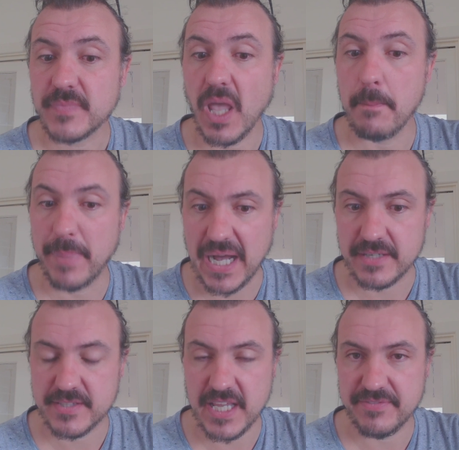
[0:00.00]

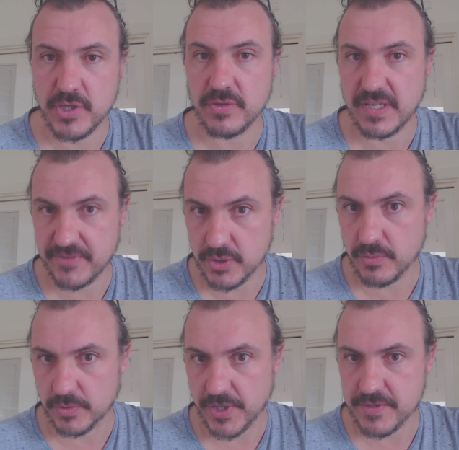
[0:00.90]
But if you do
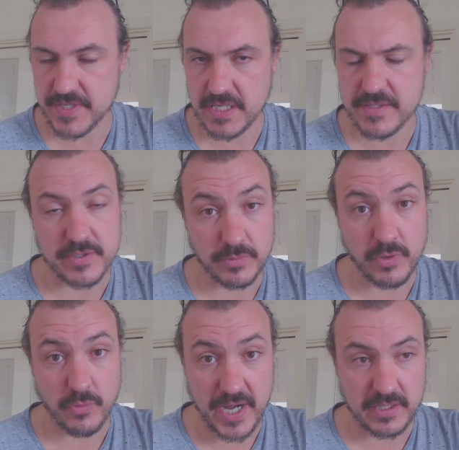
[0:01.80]
all those things and do it
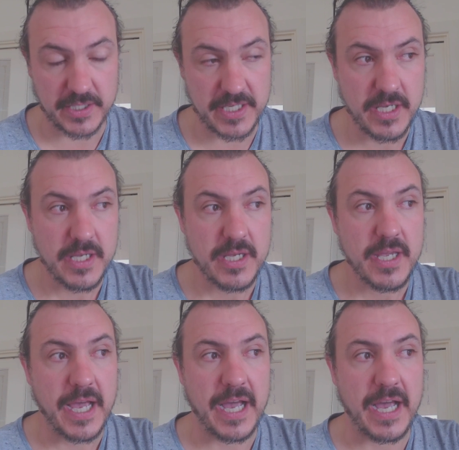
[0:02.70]
correctly,
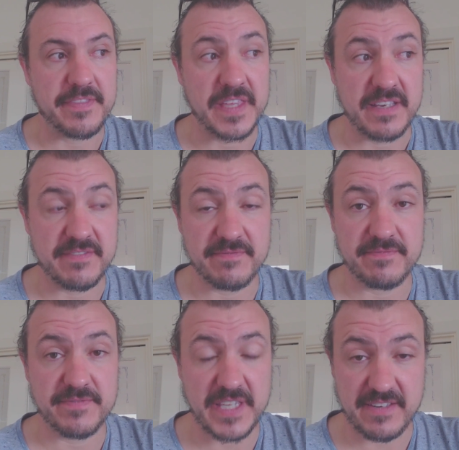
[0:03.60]
the
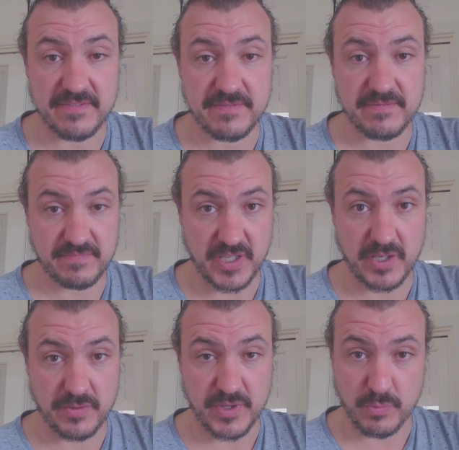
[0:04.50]

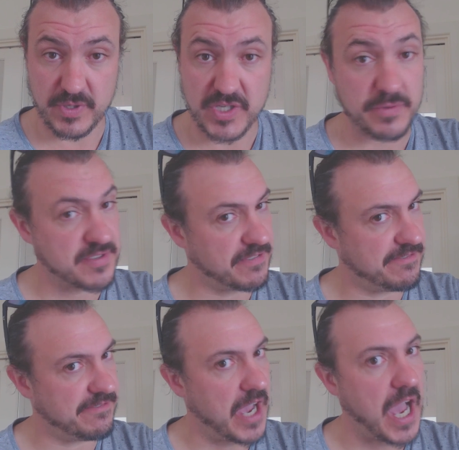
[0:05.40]
results
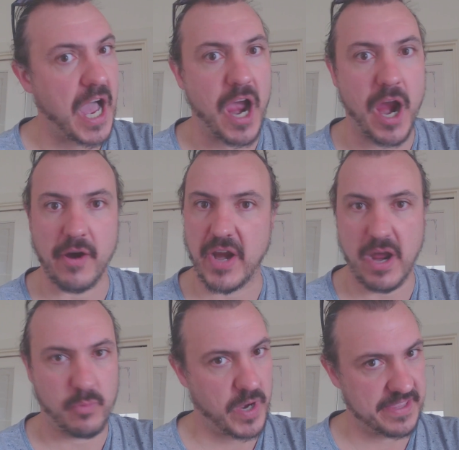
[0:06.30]
far
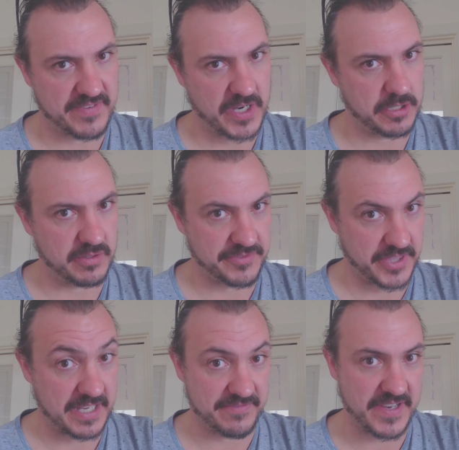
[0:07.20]
outweigh the value of
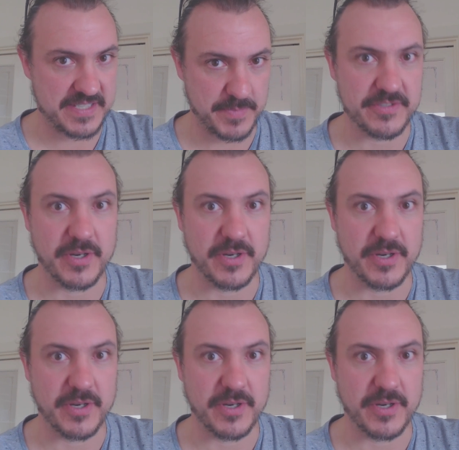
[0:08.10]
the investment.